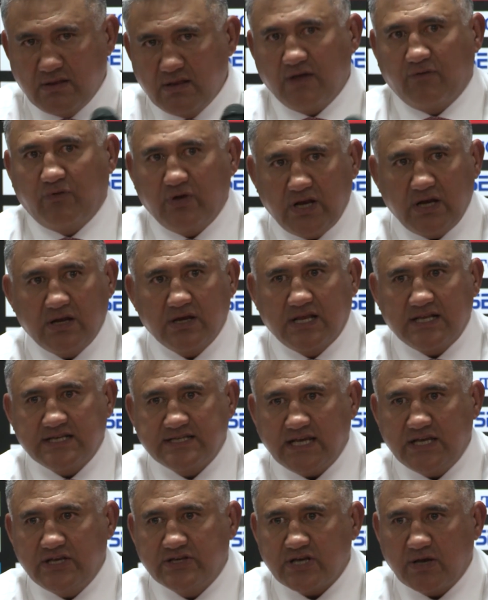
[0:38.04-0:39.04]
If we didn't
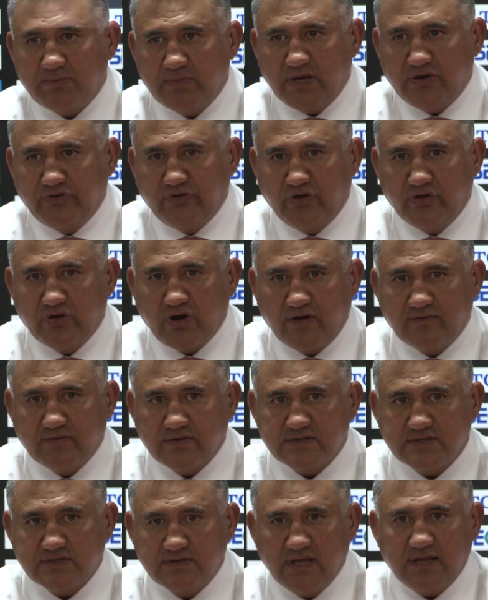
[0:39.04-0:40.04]
concede so many
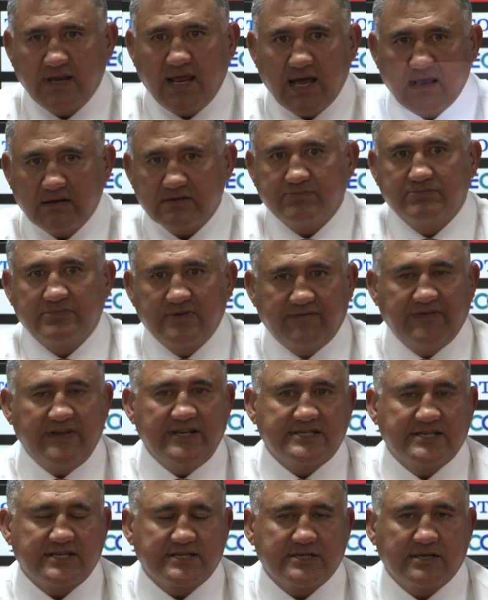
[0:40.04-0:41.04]
turnovers, then our
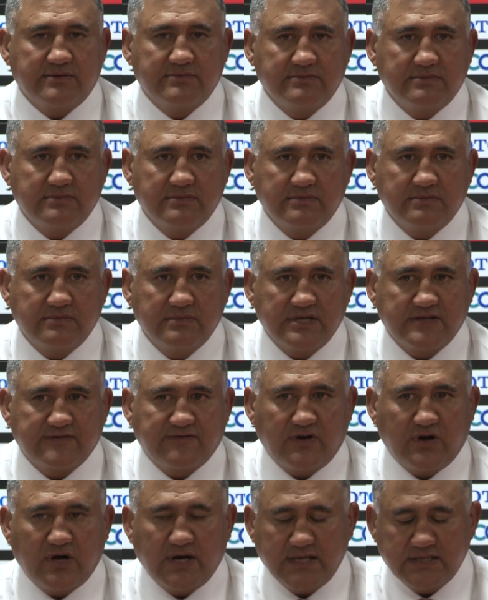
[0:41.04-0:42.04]
defence system is
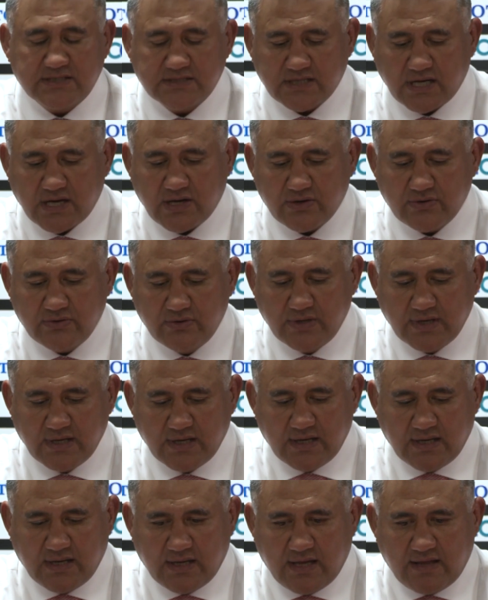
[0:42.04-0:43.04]
fine. So
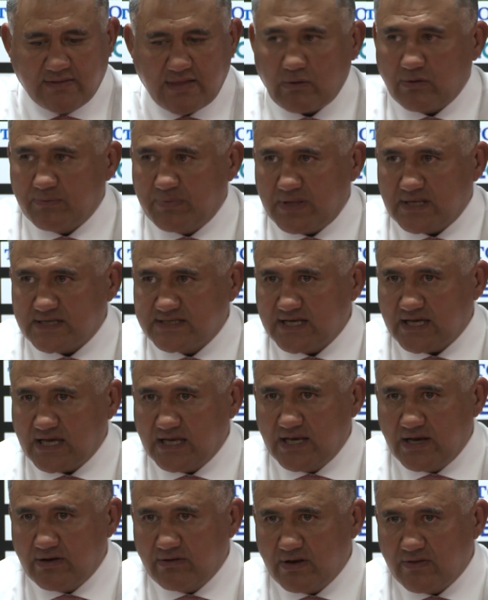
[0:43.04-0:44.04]
that would be the
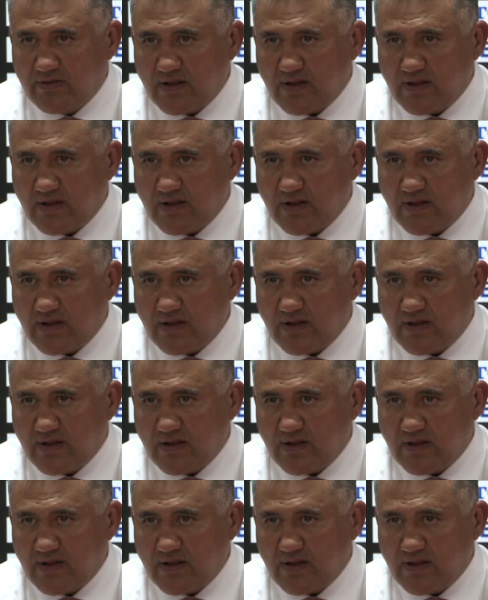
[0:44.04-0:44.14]
second area.